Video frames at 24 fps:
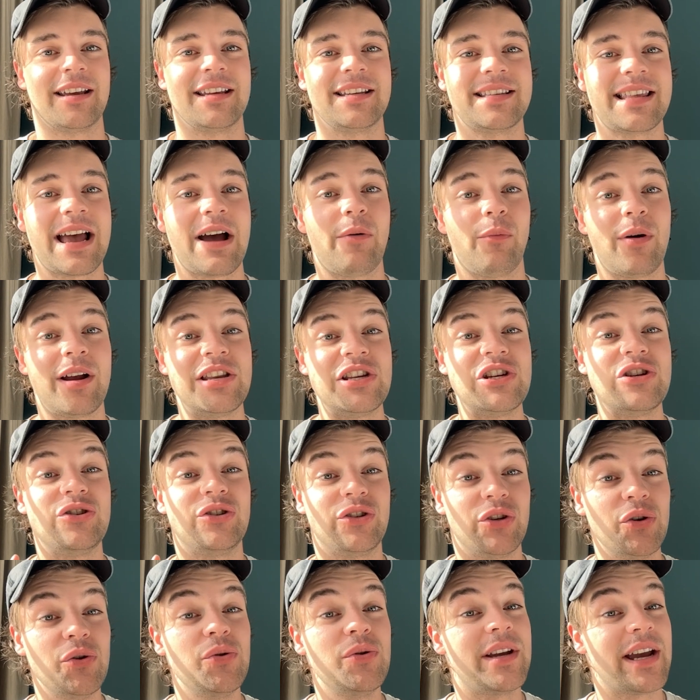is that when you
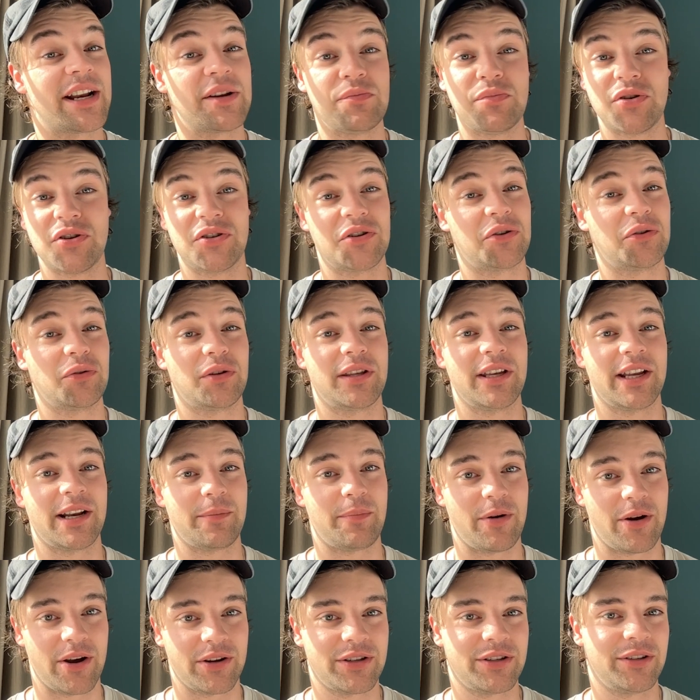do get a musical
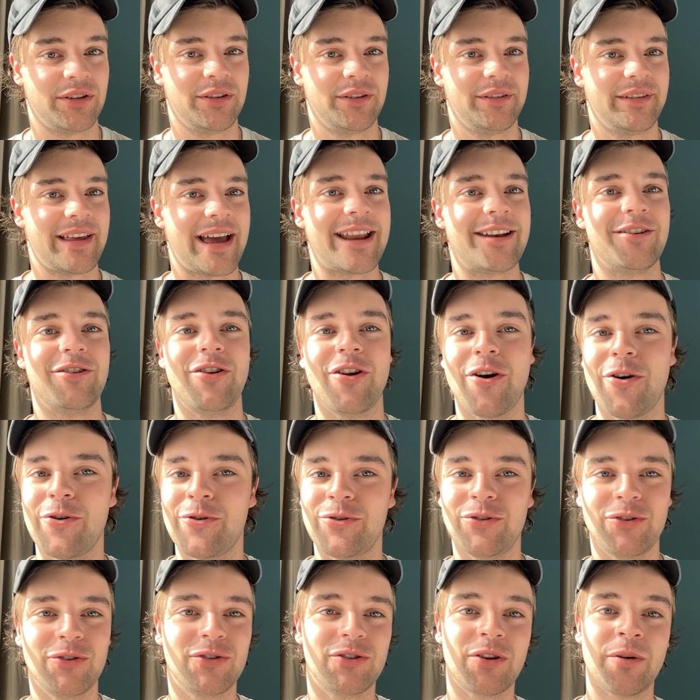theatre person that
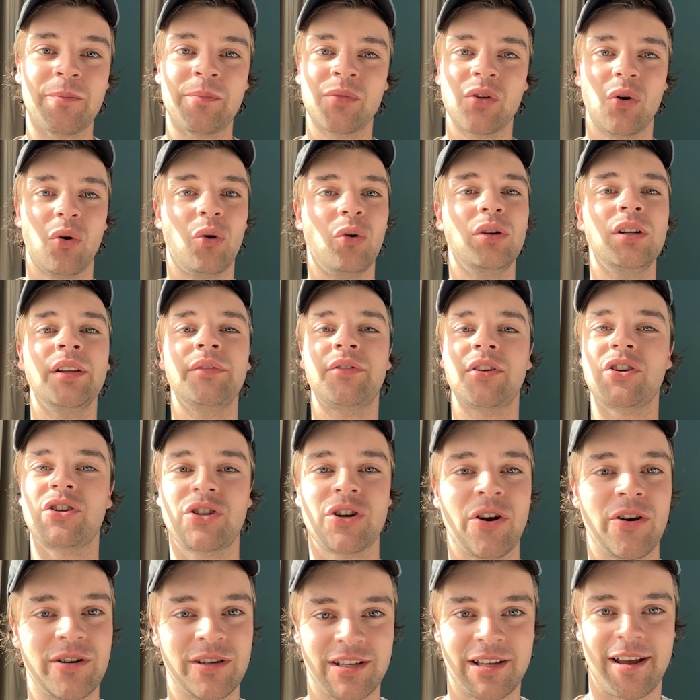knows all of the
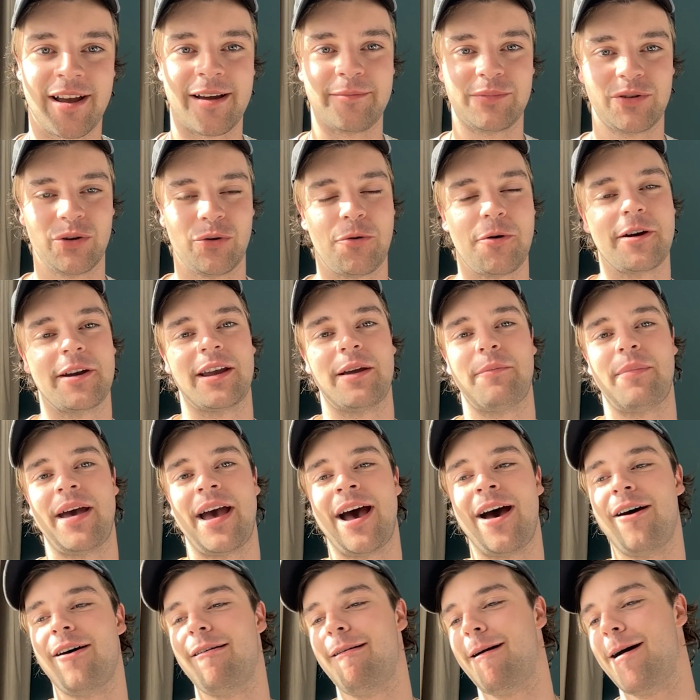shows that I'm talking
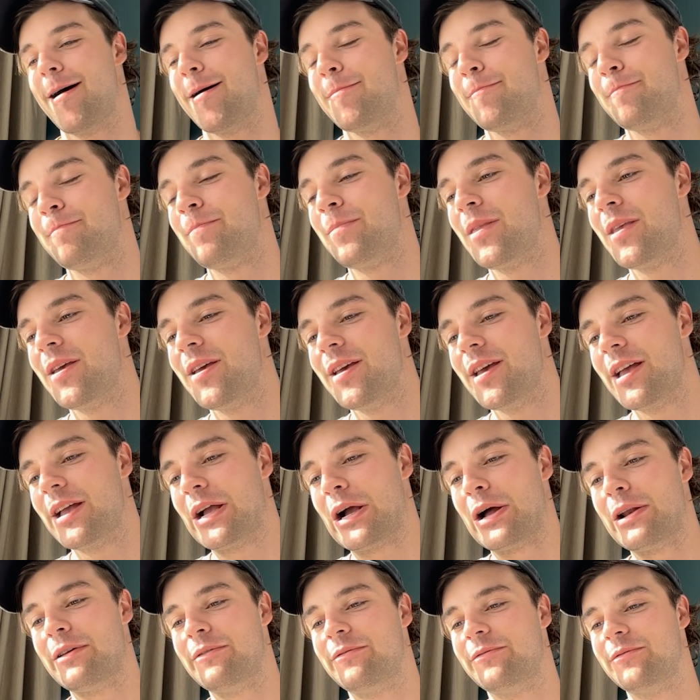about,
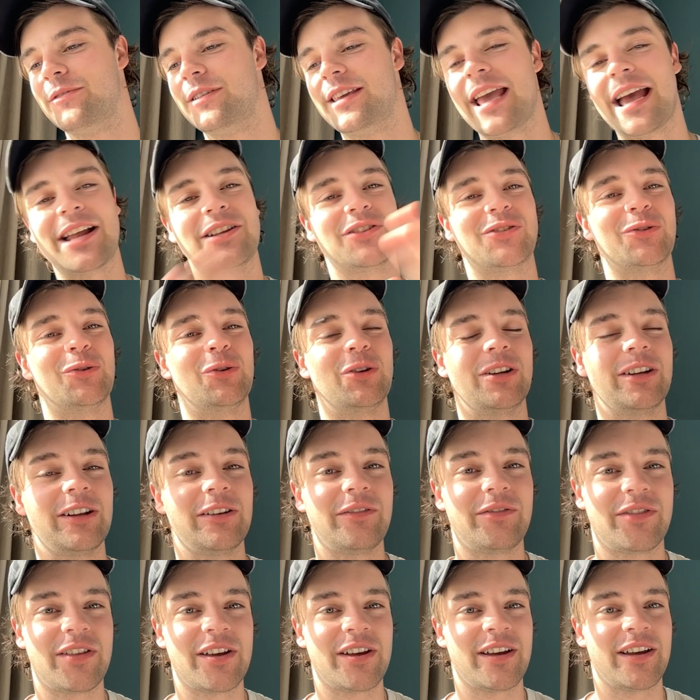kind of gets all
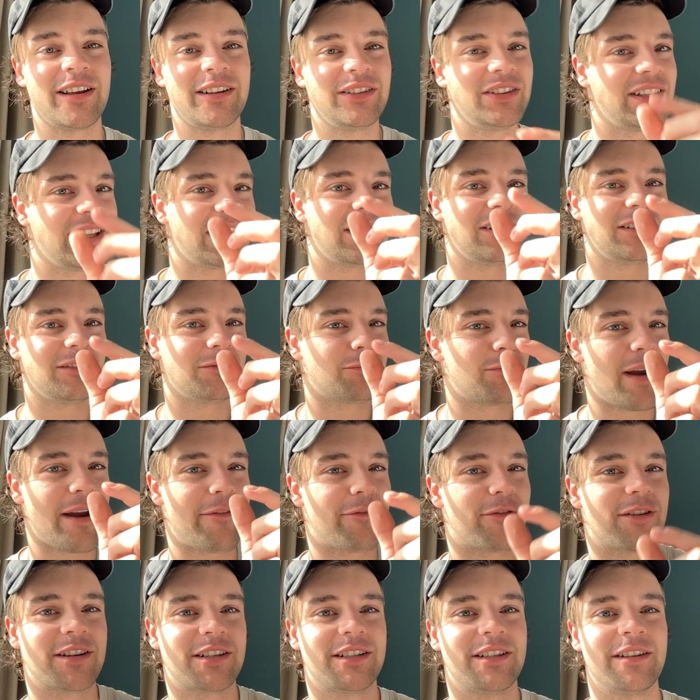of the little
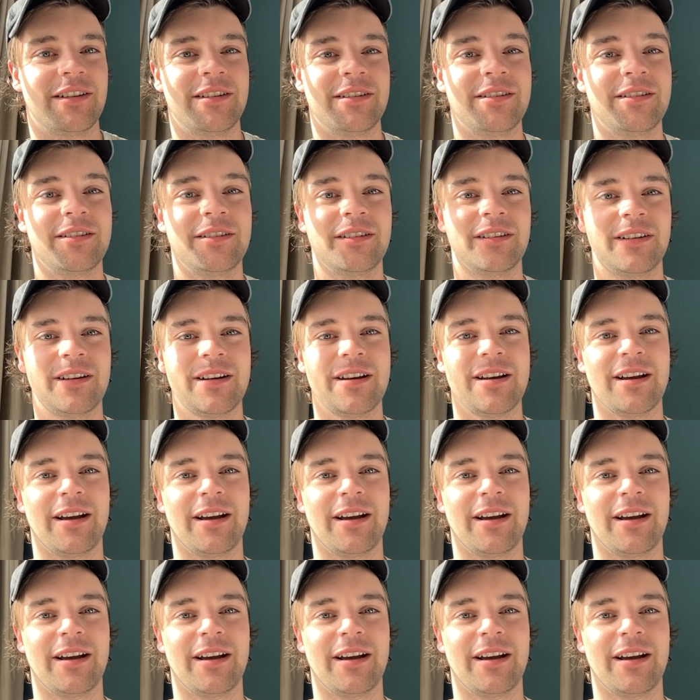references,